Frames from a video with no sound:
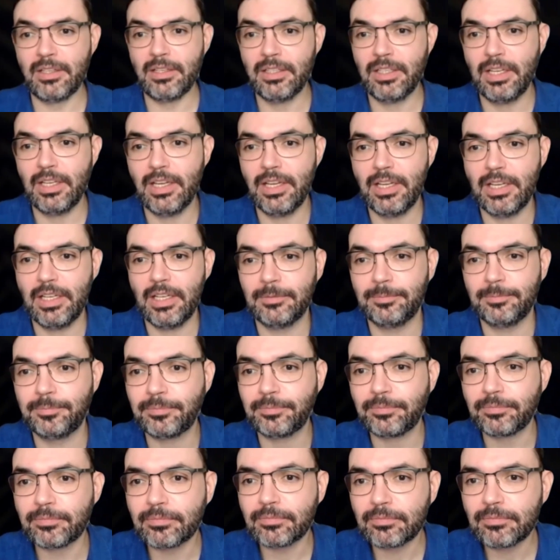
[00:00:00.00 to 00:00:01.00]
yeah.
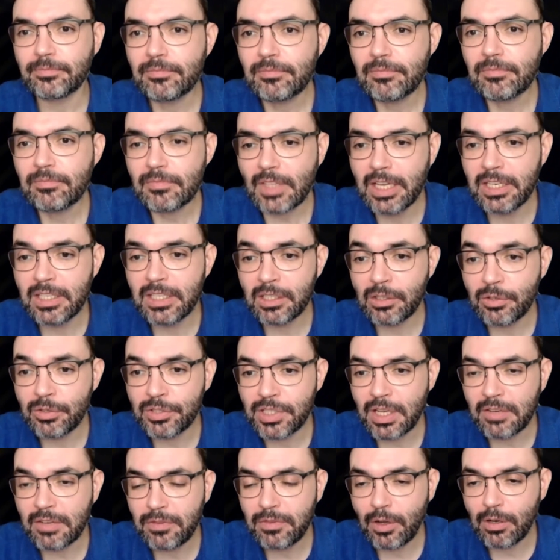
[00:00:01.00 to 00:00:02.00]
And there
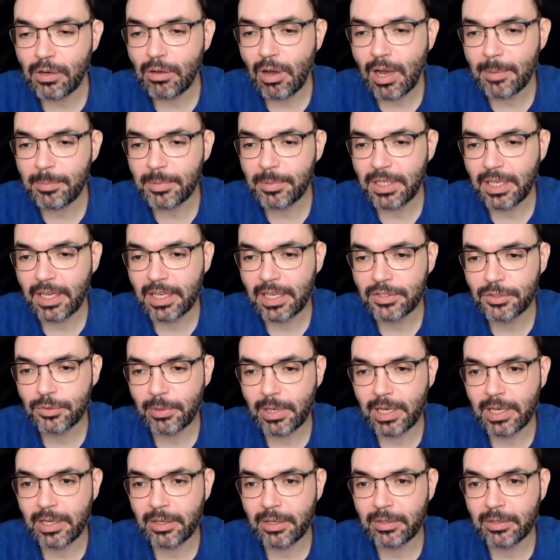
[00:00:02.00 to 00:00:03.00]
was a follow-up there as
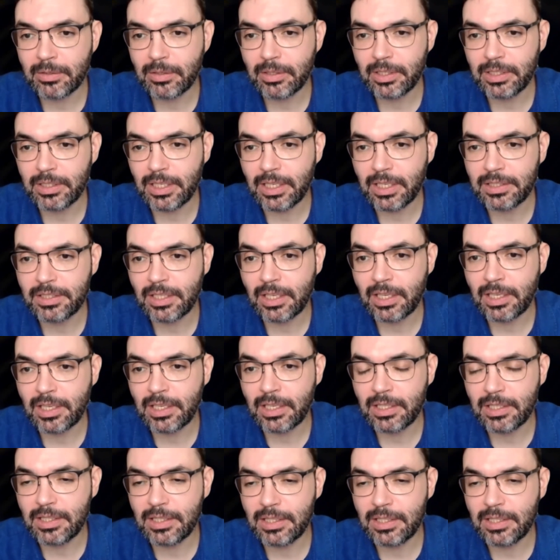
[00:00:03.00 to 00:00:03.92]
well that